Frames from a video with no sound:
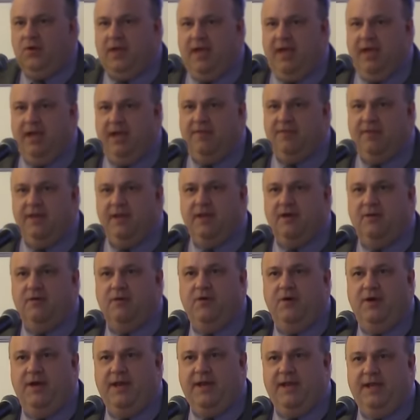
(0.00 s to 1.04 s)
Okay, I think I'll
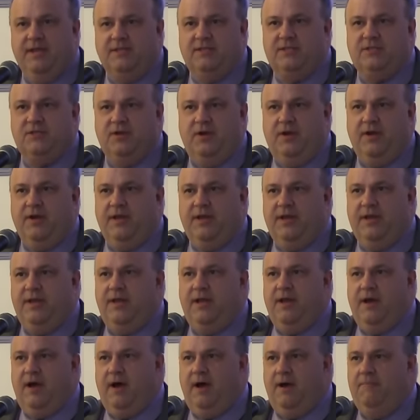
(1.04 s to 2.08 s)
go ahead and get started
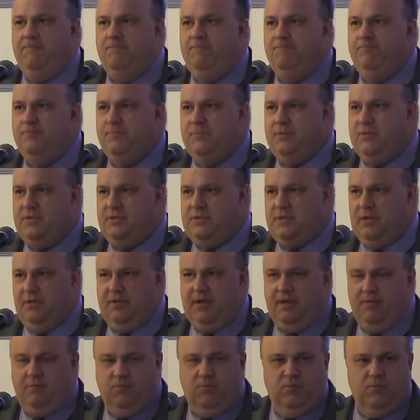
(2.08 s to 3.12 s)
um, so
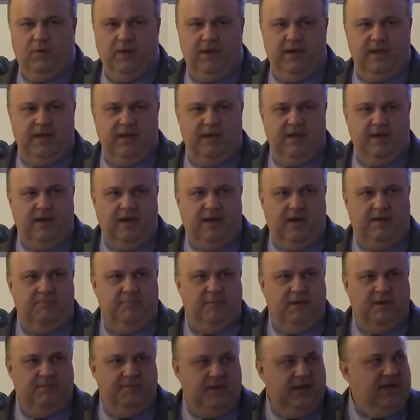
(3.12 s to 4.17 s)
that we can,
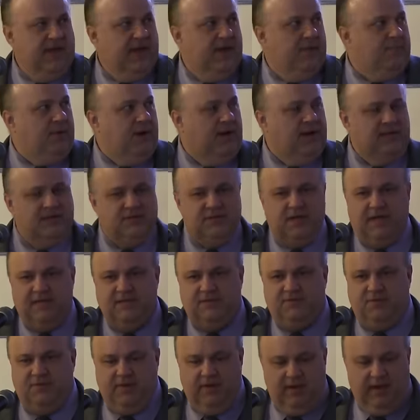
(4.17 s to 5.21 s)
uh, again,
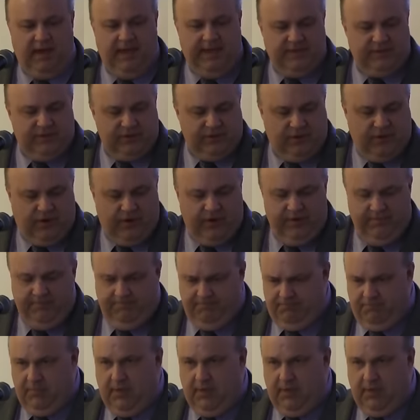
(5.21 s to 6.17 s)
apologize for the late start.